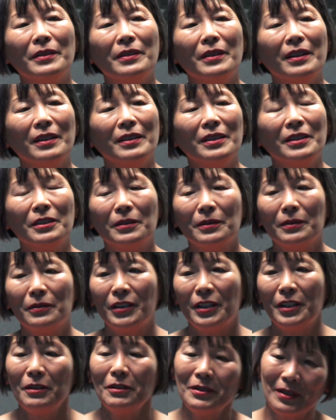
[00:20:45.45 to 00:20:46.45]
But the
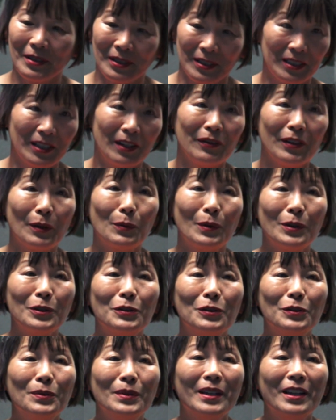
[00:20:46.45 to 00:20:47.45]
videos and stuff like what
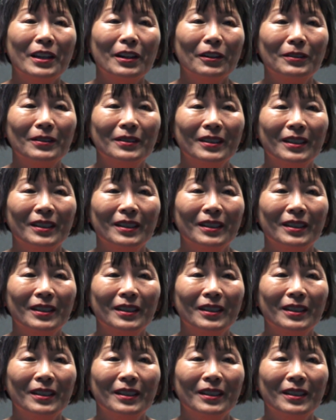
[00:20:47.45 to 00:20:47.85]
you're doing here.